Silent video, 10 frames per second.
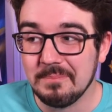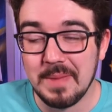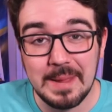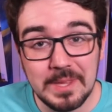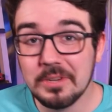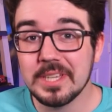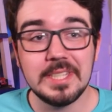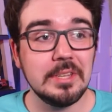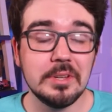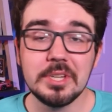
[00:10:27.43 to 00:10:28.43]
Maybe they'll
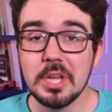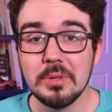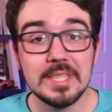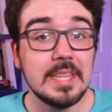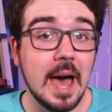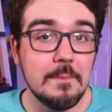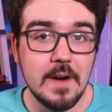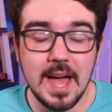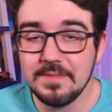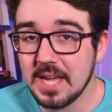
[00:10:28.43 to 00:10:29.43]
continue to show this top
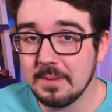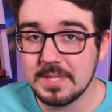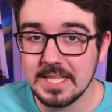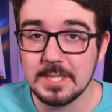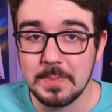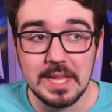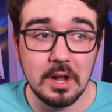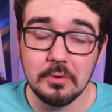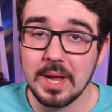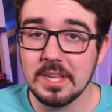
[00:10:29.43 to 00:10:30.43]
five, top 10 speed
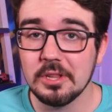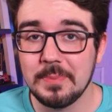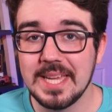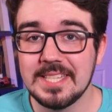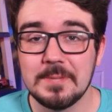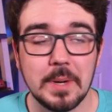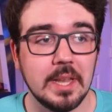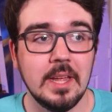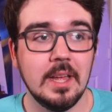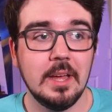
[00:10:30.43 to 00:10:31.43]
on a regular basis,
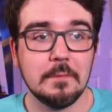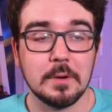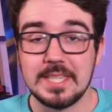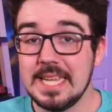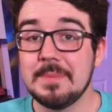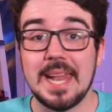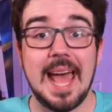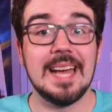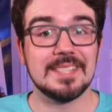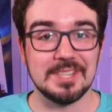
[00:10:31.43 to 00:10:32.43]
but for a team that
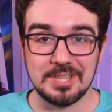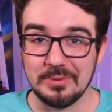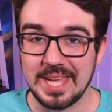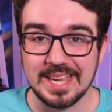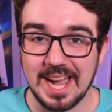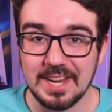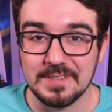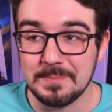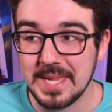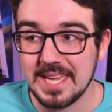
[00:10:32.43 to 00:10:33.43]
hasn't shown that kind
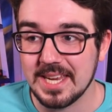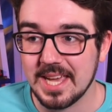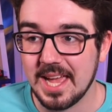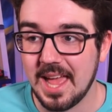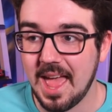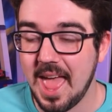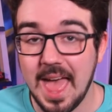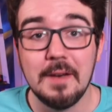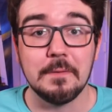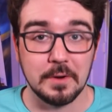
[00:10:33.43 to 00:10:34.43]
of speed
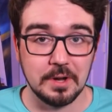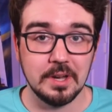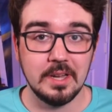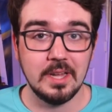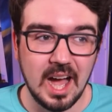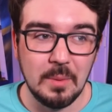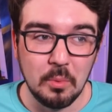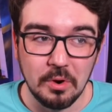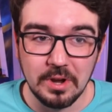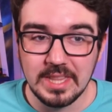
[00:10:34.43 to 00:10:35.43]
ever, I'm
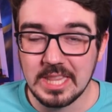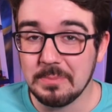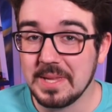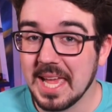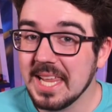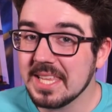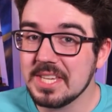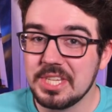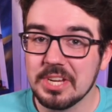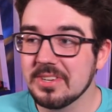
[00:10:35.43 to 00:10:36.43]
worried that the beginning of
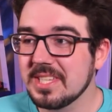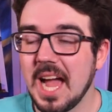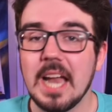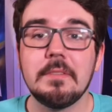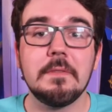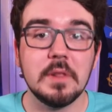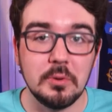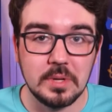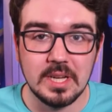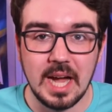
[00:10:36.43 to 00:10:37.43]
this year is kind of a
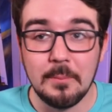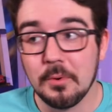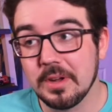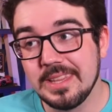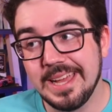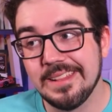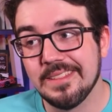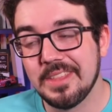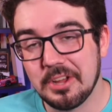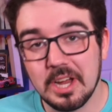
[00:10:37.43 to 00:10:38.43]
fluke. I'm worried
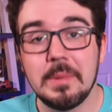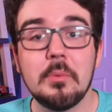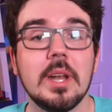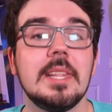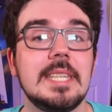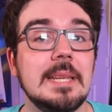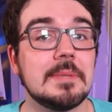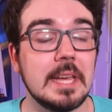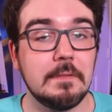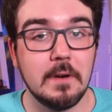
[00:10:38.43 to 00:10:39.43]
that they're gonna be one of the
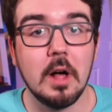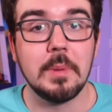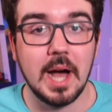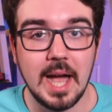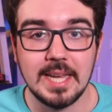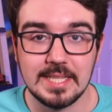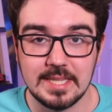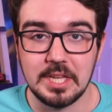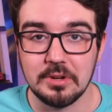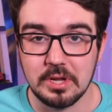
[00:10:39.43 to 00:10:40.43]
teams that fall behind as
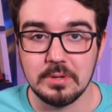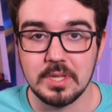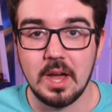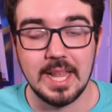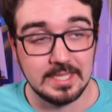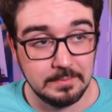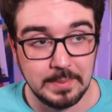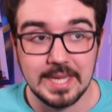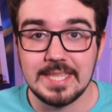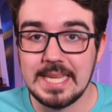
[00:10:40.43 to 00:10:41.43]
the year goes on. As the
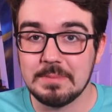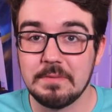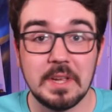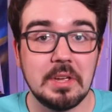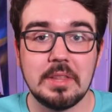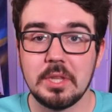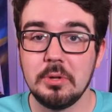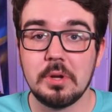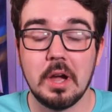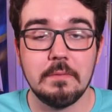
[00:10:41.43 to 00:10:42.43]
big teams figure out the
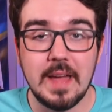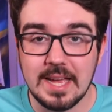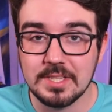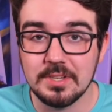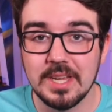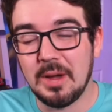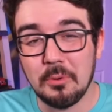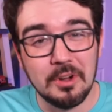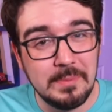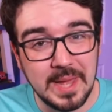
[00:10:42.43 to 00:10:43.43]
new car faster, I
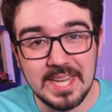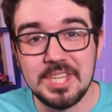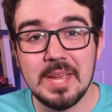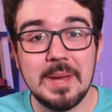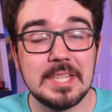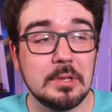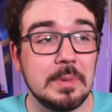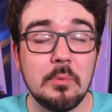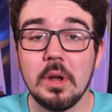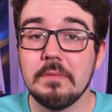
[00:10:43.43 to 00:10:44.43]
worry Petty GMS will
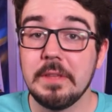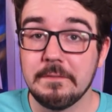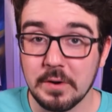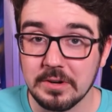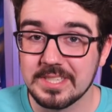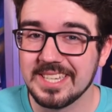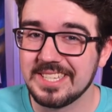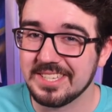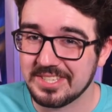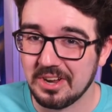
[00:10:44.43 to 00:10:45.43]
be one of the
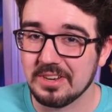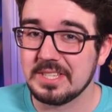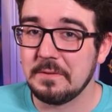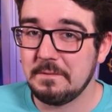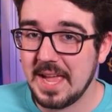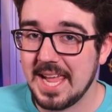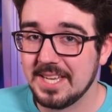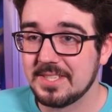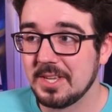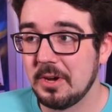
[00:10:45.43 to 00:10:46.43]
first to start to
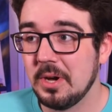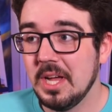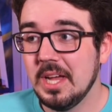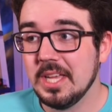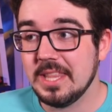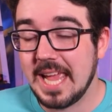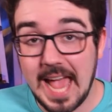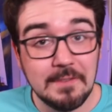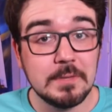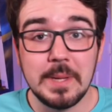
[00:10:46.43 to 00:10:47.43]
fade. So they
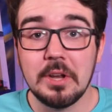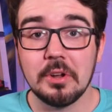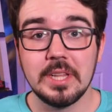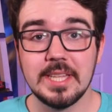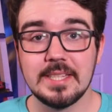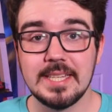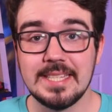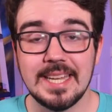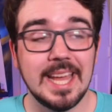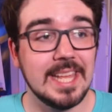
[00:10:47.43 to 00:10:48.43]
have speed early this
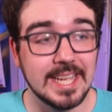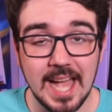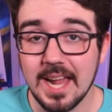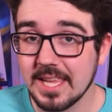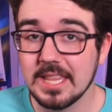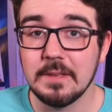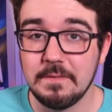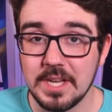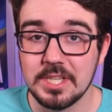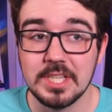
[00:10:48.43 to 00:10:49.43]
season. You gotta get the
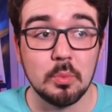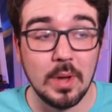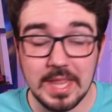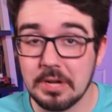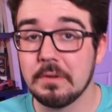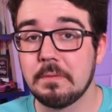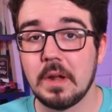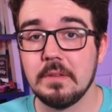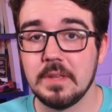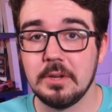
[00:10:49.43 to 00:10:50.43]
finishes when they're in
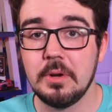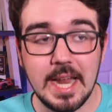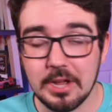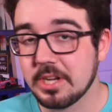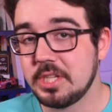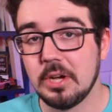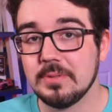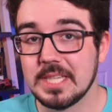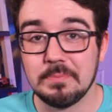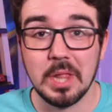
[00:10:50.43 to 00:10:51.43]
front of you. And Eric
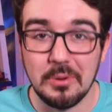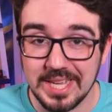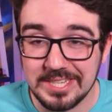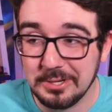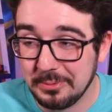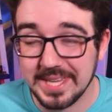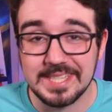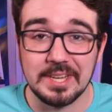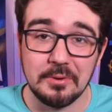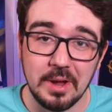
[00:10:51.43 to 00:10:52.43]
Jones has blown it 2
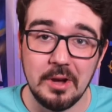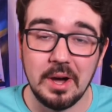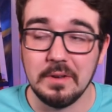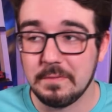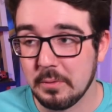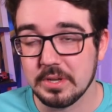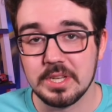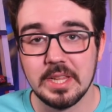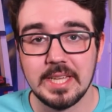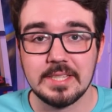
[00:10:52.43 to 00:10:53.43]
weeks in a row,
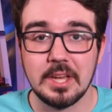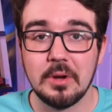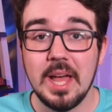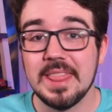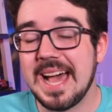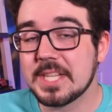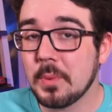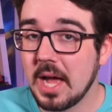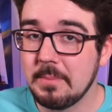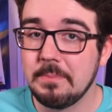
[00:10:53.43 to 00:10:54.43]
unfortunately. So that's
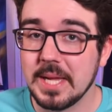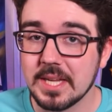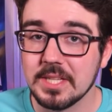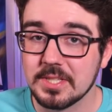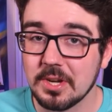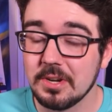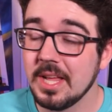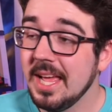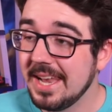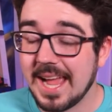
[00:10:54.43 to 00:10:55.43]
why I'm a bit
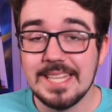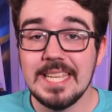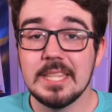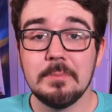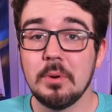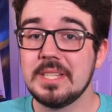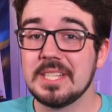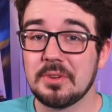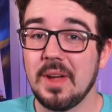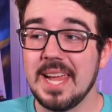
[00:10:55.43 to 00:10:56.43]
concerned. 19th in points
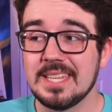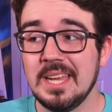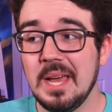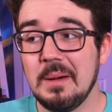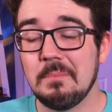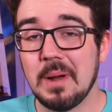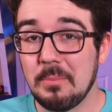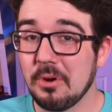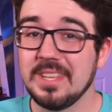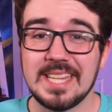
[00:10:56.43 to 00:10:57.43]
is great, but
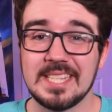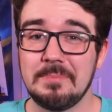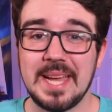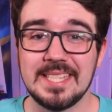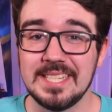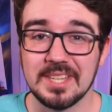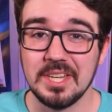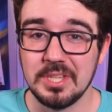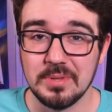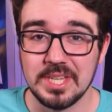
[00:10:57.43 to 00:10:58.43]
I'm worried that's the best he's
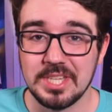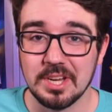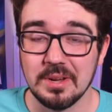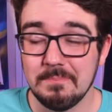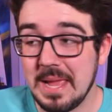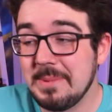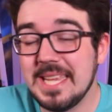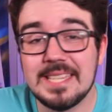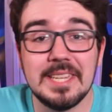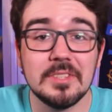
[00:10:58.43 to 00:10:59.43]
gonna do this year. Maybe
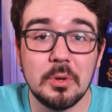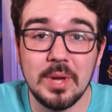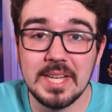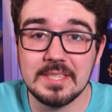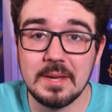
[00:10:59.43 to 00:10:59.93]
he steals a win at